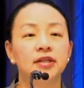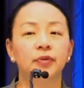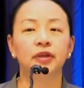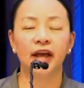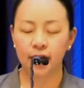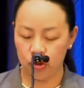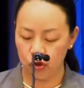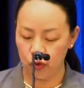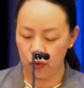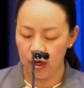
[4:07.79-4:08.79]
I would like
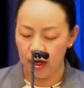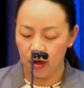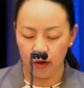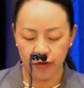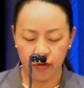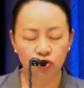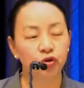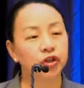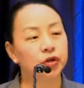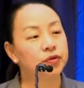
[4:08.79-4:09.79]
to also
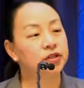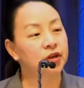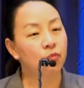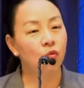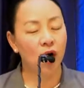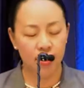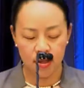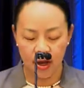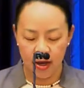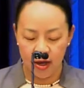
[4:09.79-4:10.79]
introduce someone